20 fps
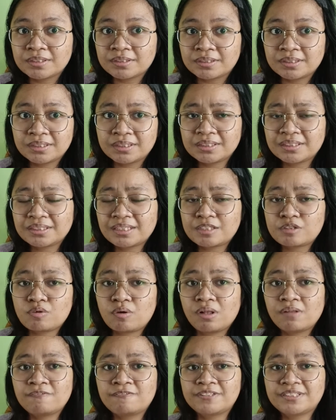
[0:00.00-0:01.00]
this is a
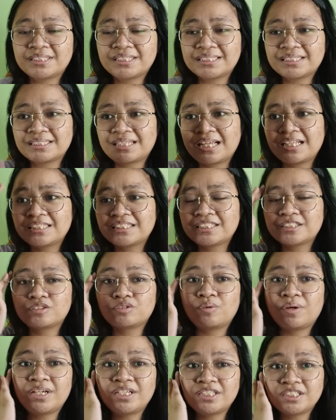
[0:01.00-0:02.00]
12 versus 10
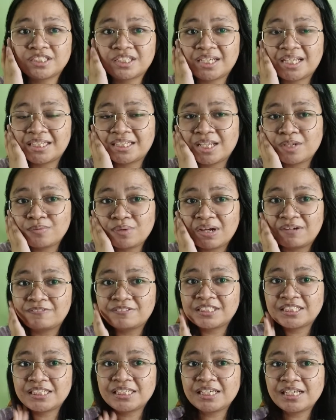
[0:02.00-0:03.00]
situation, and then we have
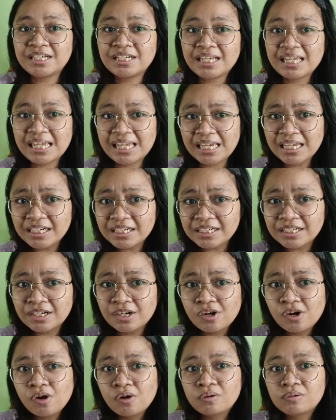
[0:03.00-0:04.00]
Chigiri here,
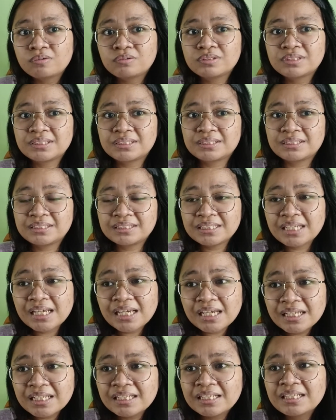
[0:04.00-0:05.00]
who
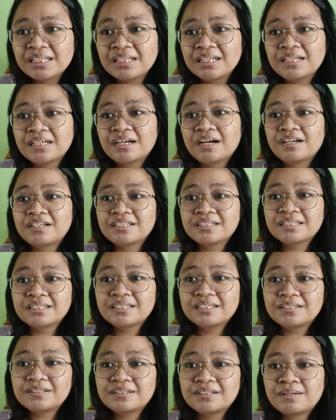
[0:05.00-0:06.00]
still,
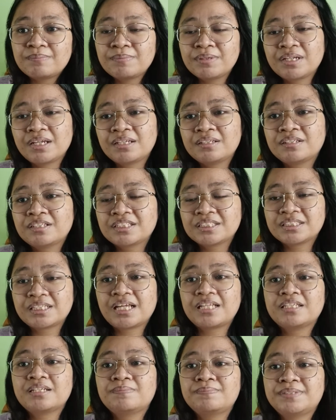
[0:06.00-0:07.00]

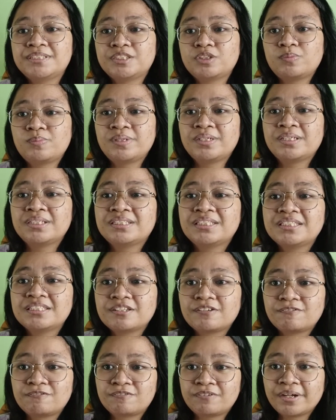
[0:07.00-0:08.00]
understandably so, because he's
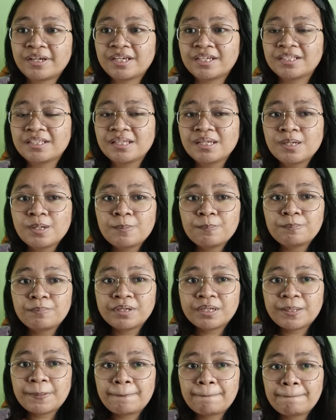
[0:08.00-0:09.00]
afraid.
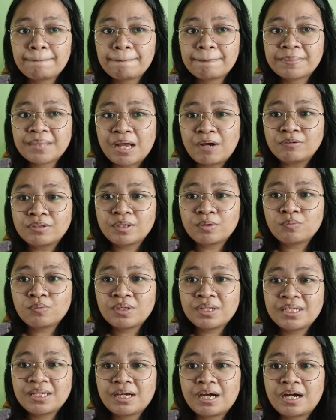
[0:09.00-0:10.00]
But now that
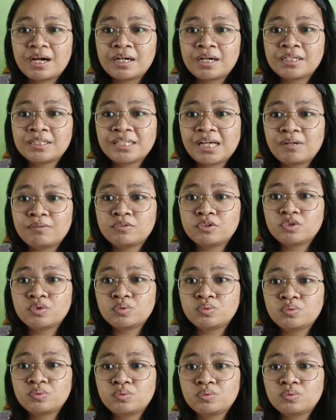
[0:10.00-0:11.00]
we are down
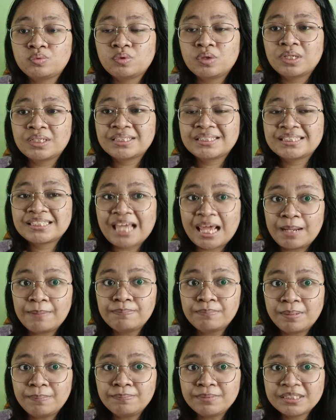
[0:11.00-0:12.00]
to 10
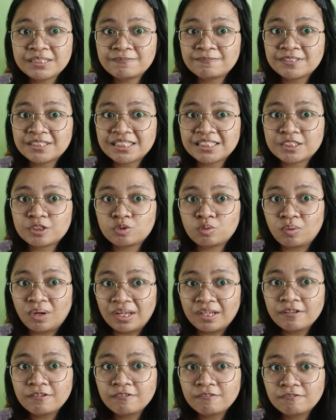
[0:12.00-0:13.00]
members versus
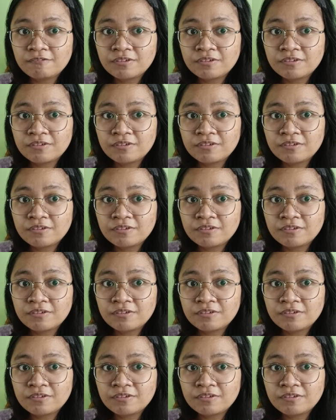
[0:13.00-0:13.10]
12,